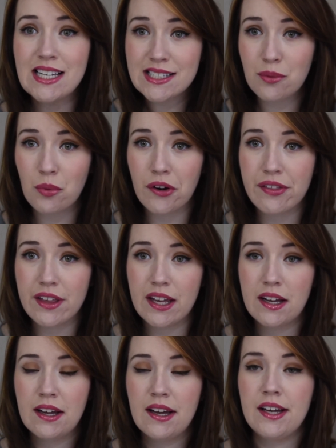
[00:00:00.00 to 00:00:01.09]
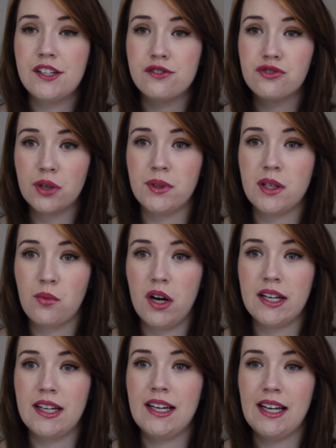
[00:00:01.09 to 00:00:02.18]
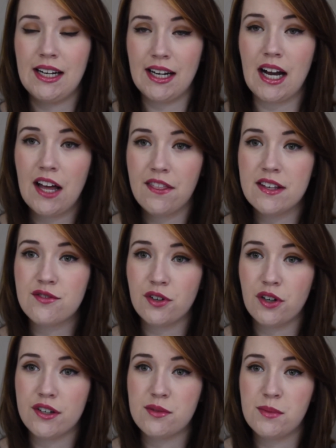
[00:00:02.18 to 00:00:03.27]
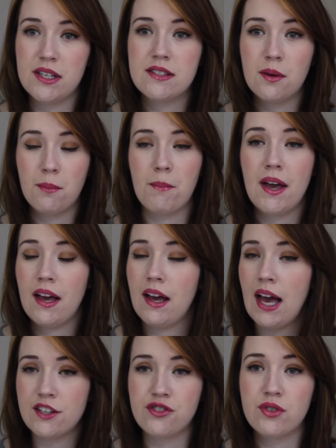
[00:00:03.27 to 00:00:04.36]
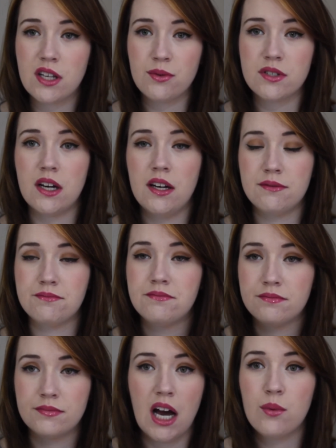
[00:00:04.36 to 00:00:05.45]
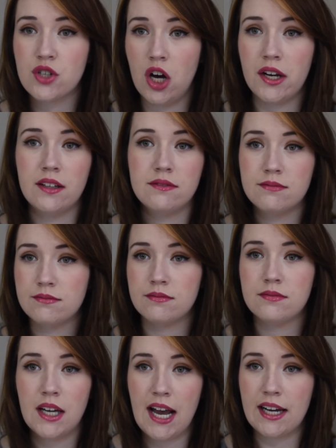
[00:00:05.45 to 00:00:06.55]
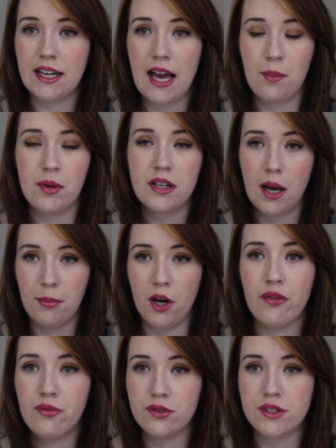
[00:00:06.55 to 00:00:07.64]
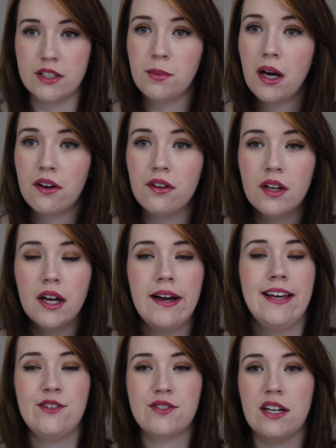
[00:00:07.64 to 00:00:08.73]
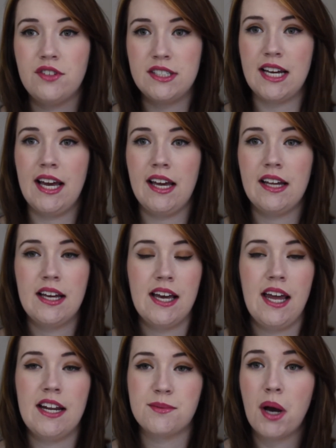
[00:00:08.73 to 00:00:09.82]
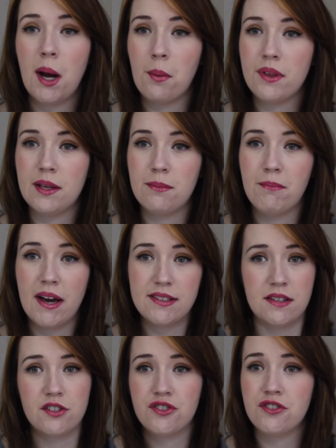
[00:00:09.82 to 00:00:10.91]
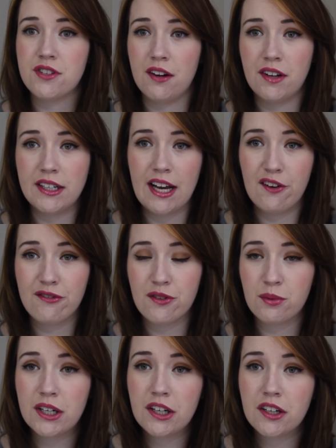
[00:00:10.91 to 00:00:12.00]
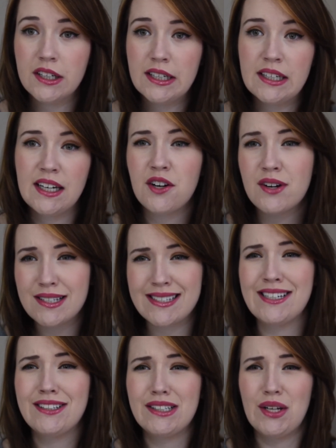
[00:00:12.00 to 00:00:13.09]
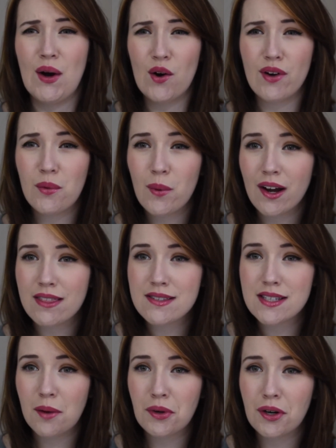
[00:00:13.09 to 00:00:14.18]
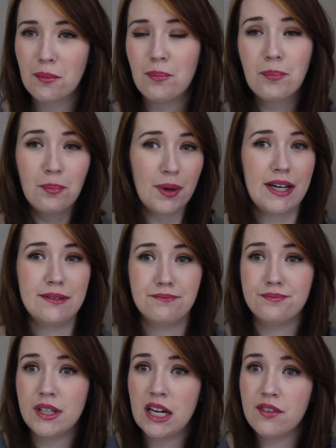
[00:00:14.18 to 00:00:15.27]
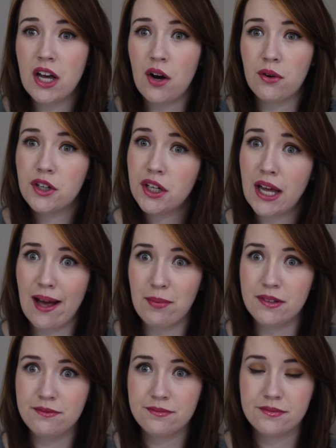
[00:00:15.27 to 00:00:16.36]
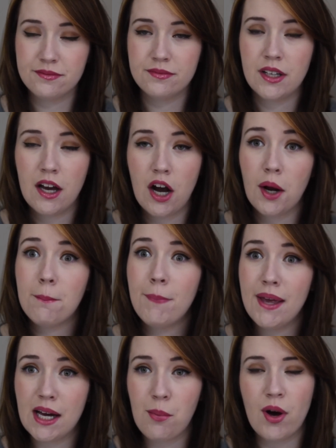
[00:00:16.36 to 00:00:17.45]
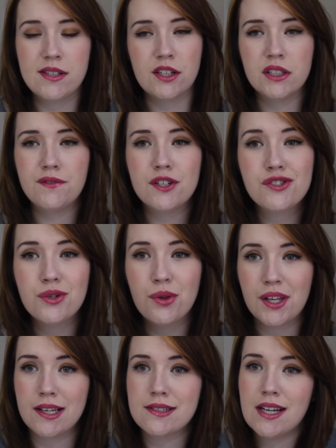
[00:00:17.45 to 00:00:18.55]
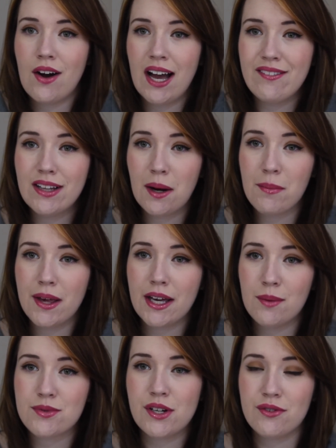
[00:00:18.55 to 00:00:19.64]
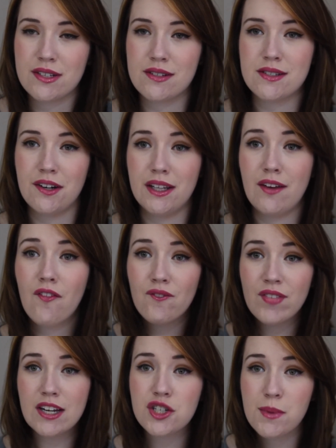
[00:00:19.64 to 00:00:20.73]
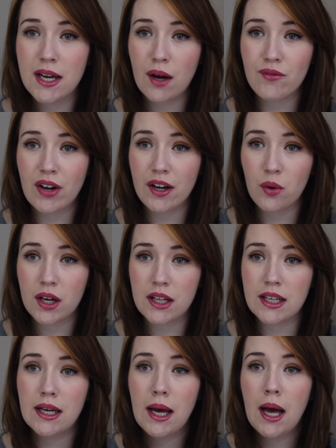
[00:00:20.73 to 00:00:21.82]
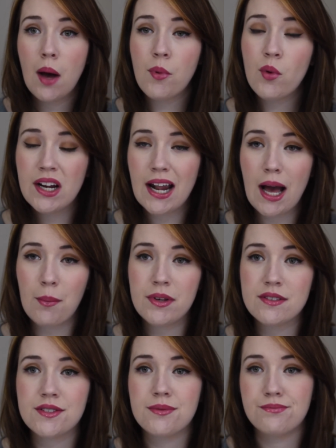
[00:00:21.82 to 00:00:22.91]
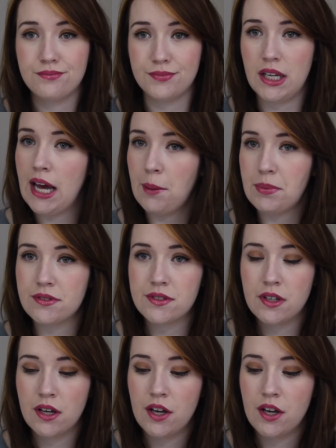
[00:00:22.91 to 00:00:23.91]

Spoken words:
Is it worth it? You know, do I really want it? And I got this for Christmas. As soon as I was done, I was on it. It had to happen. I bought the full-size bottle. I use it every day. It is probably my signature scent right now for the winter. I don't necessarily know if I'd wear it in the summer, but you never know. Could happen. All right, makeup-wise, I only finished 2 things. Now, I have a lot of makeup, so I don't necessarily finish makeup very quickly, but when it happens, it happens.